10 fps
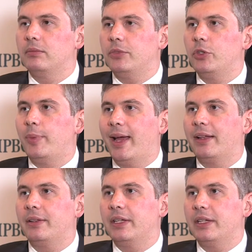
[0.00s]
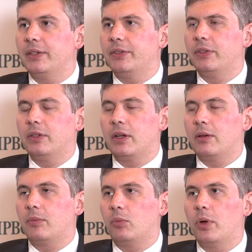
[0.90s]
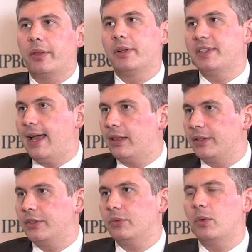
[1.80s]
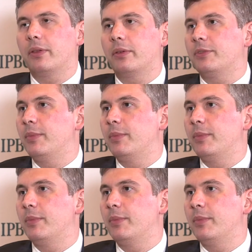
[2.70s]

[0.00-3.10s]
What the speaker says: to patentees, whether it's Alice, whether it's